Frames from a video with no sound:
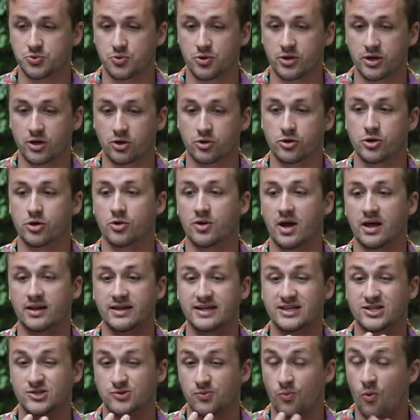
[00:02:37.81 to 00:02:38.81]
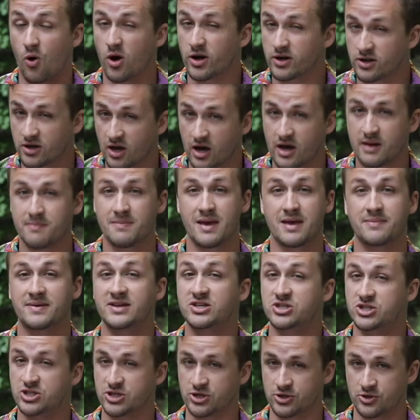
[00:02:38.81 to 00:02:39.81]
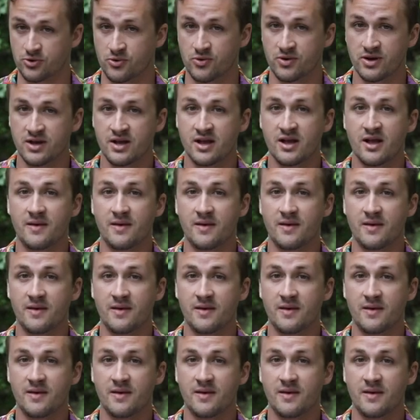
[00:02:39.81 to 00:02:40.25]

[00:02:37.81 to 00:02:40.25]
will include at least one gun, maybe two.